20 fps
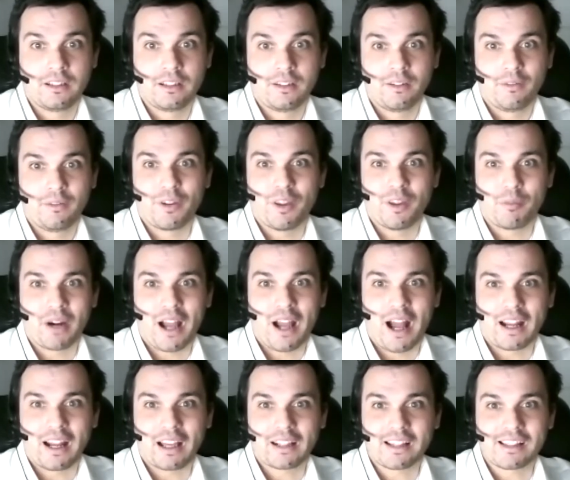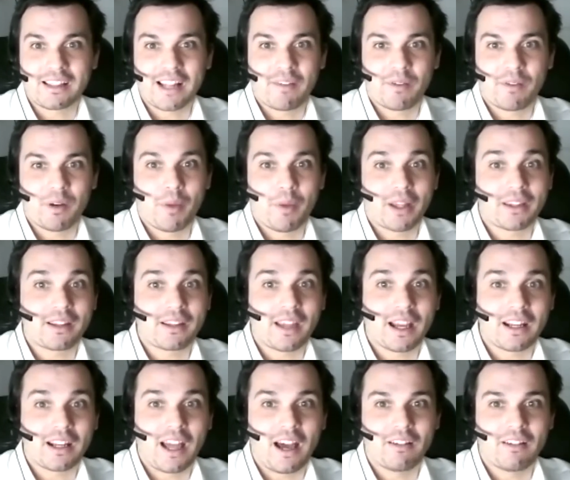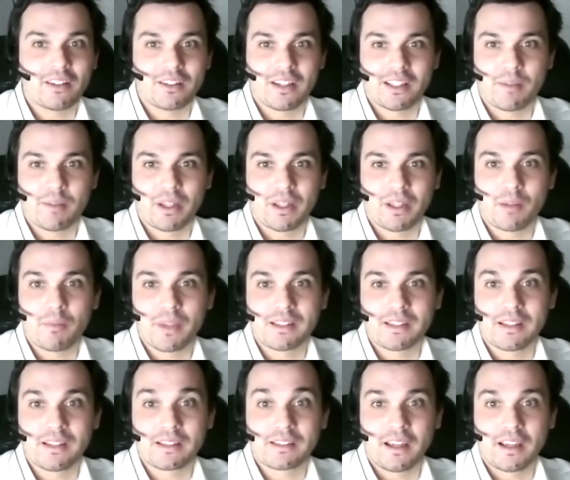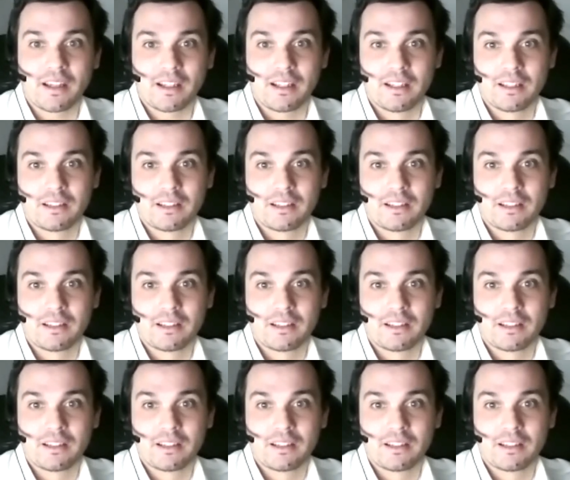for the product. That's not even about the technology. It's about the business side.